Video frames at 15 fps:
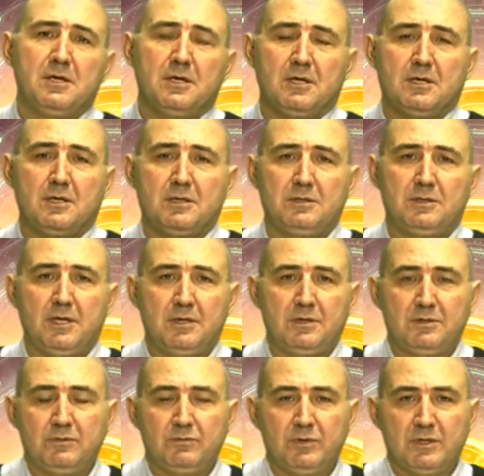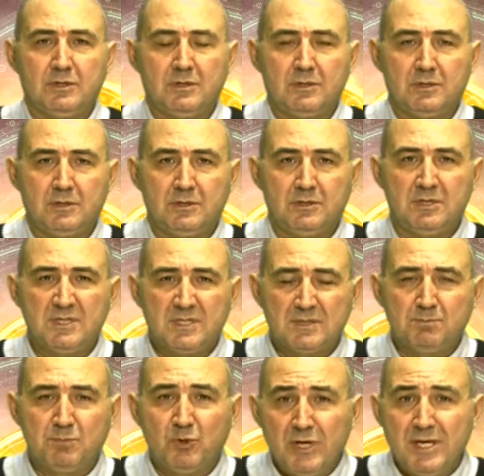This
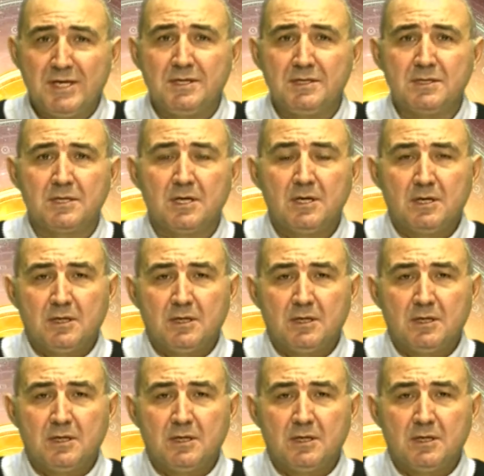brings